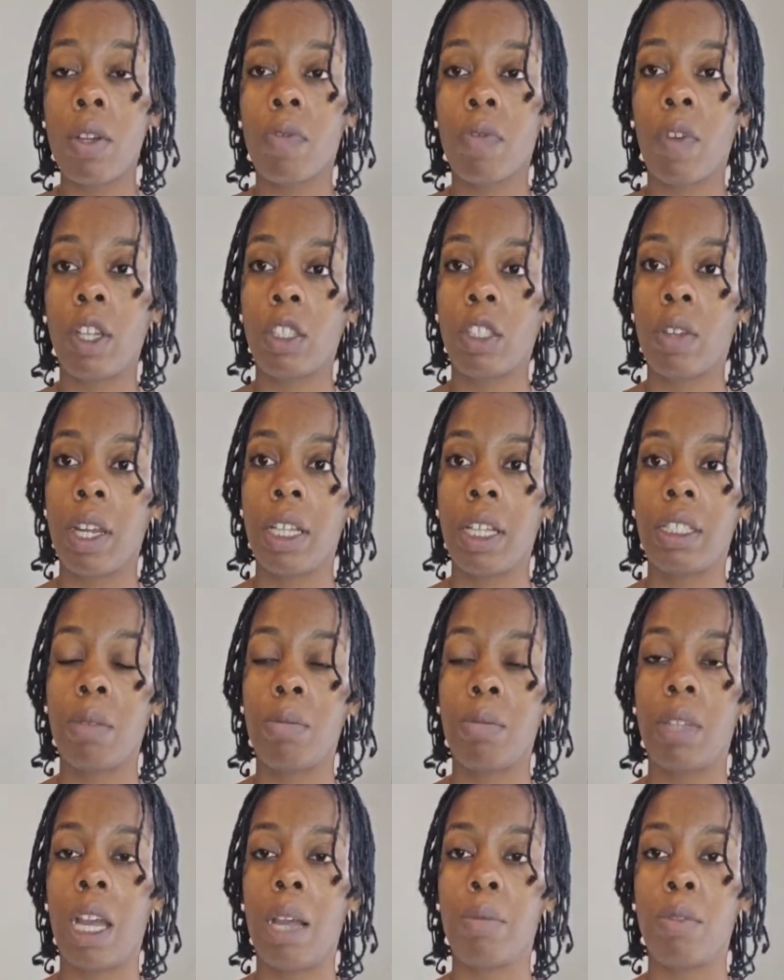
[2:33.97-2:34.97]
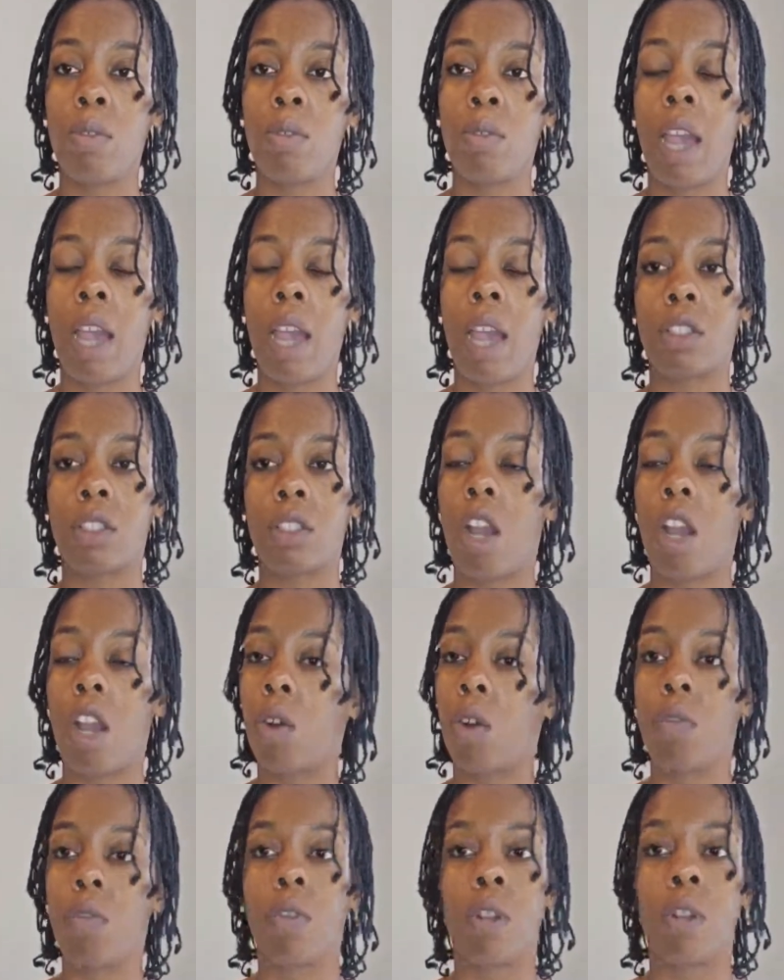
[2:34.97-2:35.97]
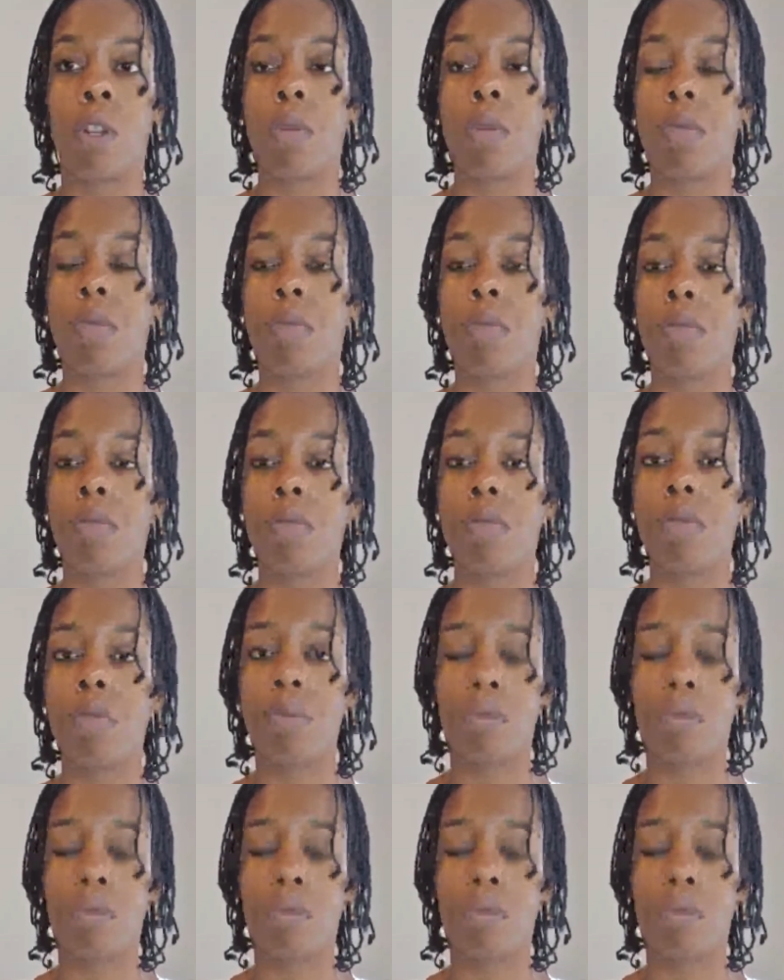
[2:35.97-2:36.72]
sometimes you have to start over.